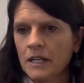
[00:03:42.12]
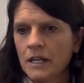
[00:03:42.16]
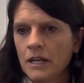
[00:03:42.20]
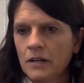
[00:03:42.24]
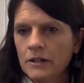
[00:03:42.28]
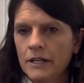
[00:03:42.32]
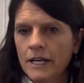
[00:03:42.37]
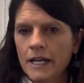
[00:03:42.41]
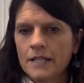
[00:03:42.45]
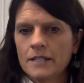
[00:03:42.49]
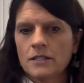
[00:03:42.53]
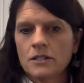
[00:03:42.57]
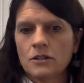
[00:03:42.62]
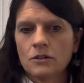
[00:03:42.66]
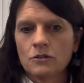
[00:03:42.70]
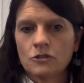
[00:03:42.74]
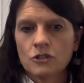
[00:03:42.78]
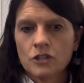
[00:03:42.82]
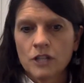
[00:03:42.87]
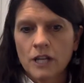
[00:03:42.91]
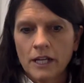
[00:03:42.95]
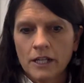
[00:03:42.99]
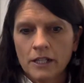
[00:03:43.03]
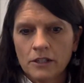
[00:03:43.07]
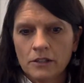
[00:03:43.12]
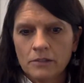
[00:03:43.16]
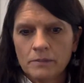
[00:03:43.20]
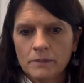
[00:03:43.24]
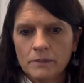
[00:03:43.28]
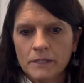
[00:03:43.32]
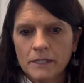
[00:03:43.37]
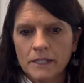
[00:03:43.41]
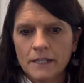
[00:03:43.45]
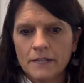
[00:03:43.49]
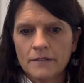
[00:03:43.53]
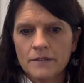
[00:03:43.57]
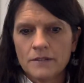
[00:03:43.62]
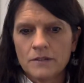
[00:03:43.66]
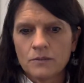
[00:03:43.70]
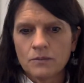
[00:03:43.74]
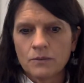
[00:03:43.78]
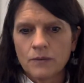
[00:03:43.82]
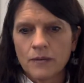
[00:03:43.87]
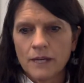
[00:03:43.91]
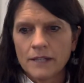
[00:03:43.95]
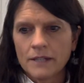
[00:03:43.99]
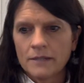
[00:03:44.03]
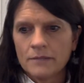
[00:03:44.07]
Okay, so check your beliefs,
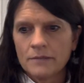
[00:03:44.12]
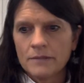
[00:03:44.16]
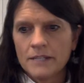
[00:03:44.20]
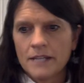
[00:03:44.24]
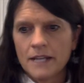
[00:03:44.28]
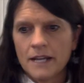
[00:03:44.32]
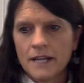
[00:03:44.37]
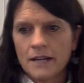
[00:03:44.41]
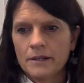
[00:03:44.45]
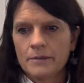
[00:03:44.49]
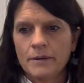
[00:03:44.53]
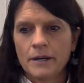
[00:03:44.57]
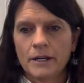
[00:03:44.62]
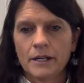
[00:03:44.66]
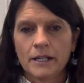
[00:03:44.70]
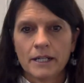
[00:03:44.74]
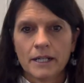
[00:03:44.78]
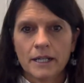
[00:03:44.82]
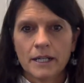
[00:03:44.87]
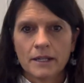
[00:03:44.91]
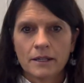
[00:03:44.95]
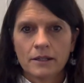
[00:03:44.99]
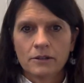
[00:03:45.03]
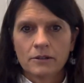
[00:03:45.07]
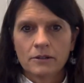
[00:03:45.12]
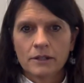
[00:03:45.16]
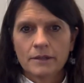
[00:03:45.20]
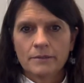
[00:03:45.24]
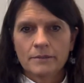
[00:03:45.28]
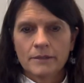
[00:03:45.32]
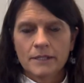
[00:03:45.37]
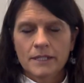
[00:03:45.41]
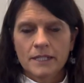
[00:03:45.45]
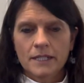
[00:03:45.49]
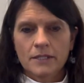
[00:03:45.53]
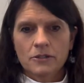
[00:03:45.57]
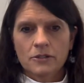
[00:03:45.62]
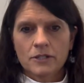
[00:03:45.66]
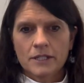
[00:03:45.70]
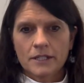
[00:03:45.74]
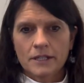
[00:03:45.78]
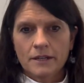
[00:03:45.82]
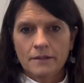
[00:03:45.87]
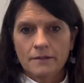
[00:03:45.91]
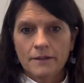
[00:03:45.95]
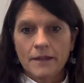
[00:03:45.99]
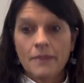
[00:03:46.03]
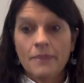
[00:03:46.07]
write them down about anything you're limiting
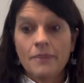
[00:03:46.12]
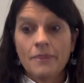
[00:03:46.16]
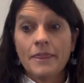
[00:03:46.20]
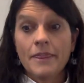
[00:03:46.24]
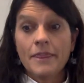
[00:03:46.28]
yourself, and